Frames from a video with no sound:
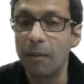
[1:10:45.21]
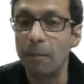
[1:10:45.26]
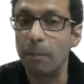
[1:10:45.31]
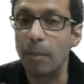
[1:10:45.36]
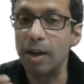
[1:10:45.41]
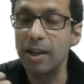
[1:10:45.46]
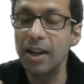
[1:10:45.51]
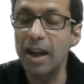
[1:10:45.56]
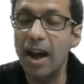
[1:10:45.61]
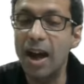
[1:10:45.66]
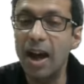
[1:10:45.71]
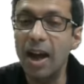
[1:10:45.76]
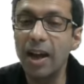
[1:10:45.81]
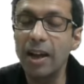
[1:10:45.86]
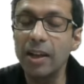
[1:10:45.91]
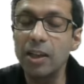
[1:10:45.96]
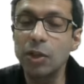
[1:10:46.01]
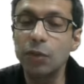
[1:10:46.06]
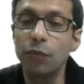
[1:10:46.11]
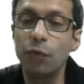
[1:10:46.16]
But
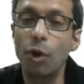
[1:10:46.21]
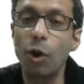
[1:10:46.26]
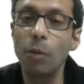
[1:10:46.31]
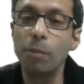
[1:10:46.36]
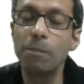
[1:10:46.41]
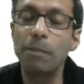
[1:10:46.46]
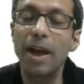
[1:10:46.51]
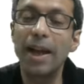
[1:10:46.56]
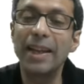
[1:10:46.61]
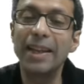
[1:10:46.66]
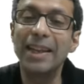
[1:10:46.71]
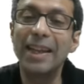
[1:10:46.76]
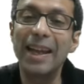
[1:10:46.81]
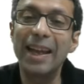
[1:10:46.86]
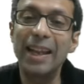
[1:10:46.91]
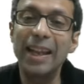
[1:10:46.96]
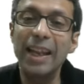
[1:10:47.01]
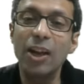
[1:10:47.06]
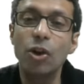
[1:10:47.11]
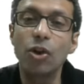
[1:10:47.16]
ion is formed by
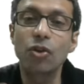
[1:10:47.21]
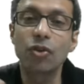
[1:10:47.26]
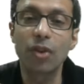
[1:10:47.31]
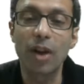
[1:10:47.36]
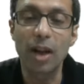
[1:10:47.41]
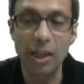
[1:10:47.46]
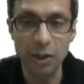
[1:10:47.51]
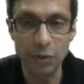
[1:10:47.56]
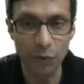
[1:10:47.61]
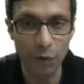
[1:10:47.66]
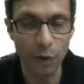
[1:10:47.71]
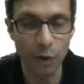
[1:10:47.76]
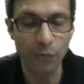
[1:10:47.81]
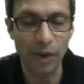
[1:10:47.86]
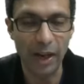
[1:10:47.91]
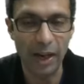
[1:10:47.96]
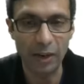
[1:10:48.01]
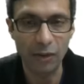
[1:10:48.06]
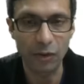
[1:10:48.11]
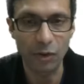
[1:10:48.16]
gaining or transfer of
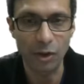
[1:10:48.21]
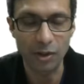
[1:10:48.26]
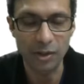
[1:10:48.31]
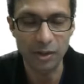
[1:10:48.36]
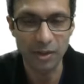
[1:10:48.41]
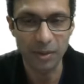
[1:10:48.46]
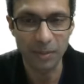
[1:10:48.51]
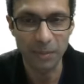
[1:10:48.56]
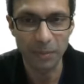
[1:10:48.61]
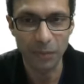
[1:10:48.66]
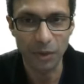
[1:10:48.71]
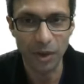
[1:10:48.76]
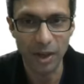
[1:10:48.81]
electrons,